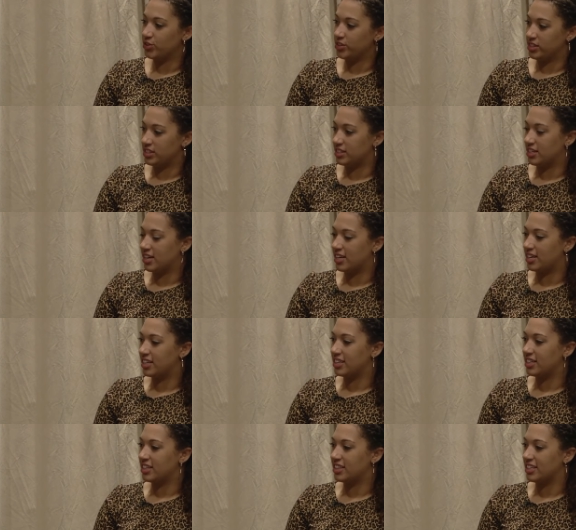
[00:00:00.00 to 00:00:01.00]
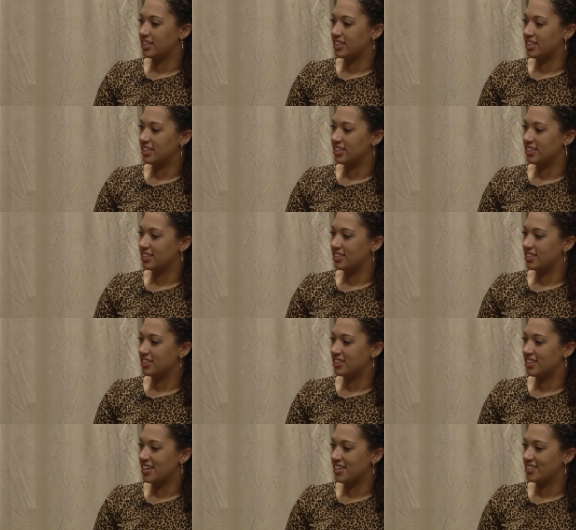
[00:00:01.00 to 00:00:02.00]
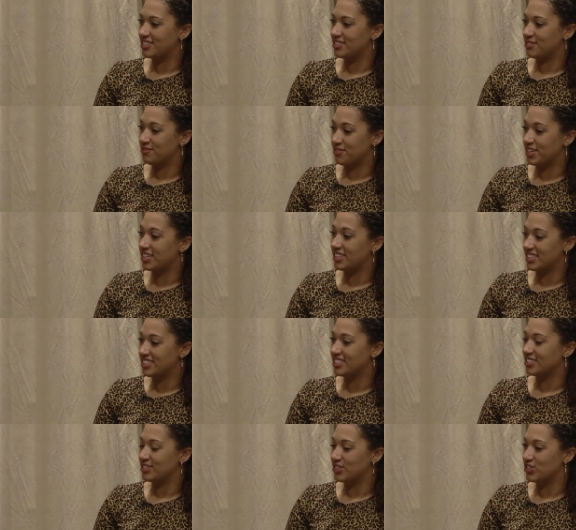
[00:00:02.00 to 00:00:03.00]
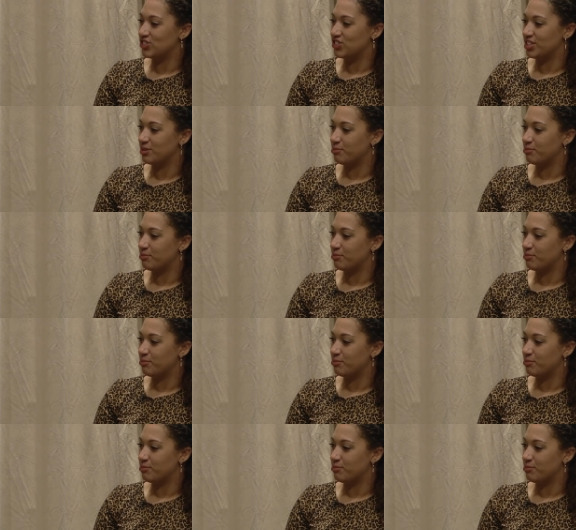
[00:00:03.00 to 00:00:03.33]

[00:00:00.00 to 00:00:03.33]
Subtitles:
It's not anything that's fake. It's a legit.